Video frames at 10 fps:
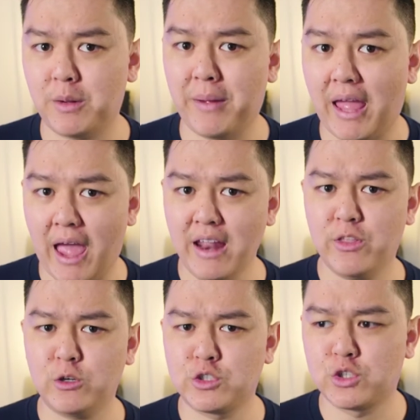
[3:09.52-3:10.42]
on my head,
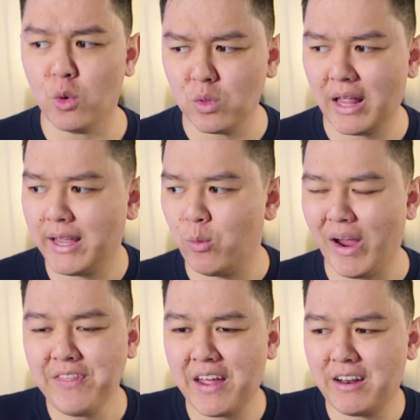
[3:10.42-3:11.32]
they're so
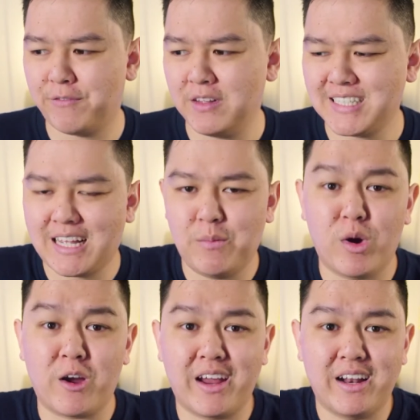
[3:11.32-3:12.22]
lightweight that it feels like I'm
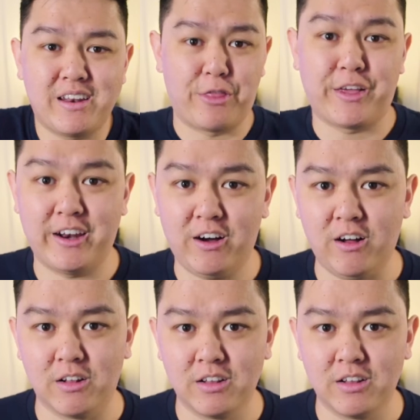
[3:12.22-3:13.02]
wearing nothing at all.